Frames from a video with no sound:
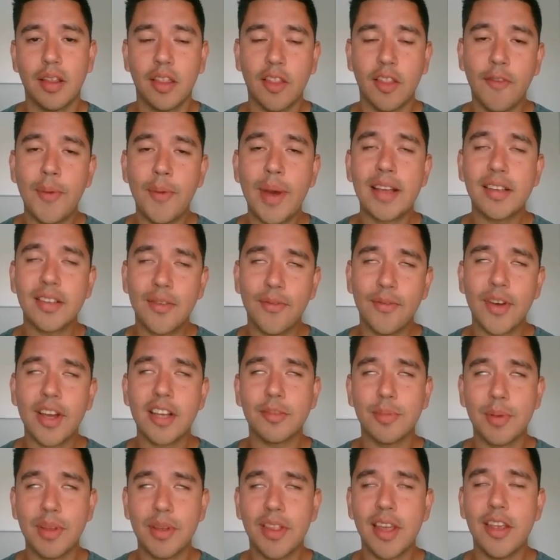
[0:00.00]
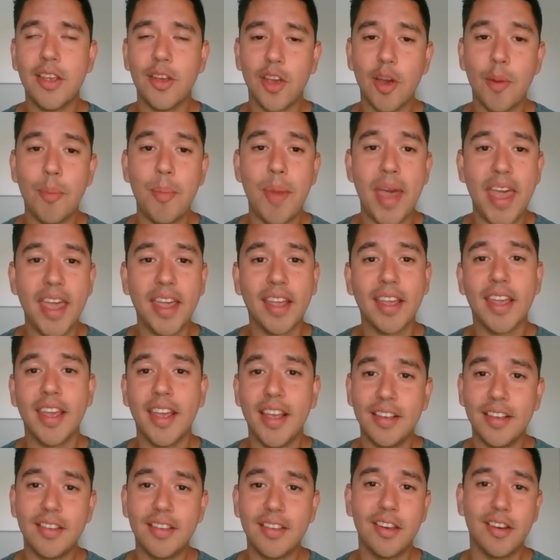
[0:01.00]
the best investment that you can make
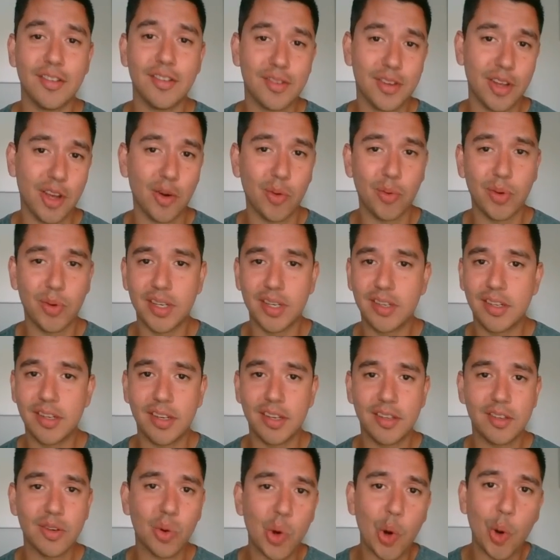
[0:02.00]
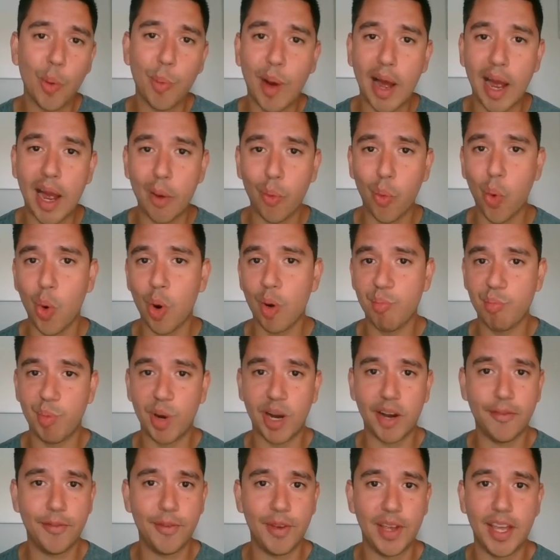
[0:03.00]
is in yourself, which is a quote by Warren
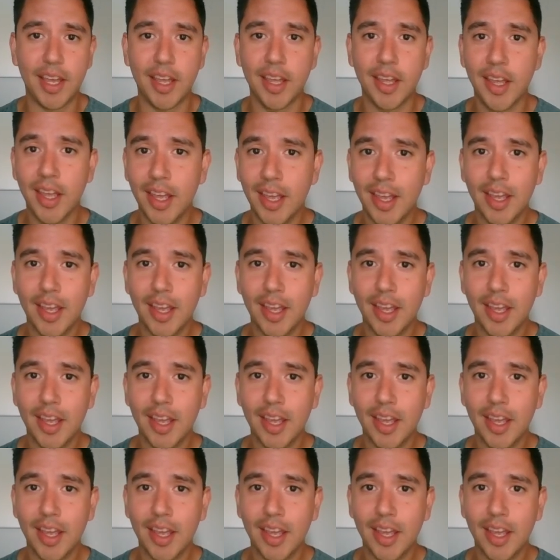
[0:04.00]
Buffett.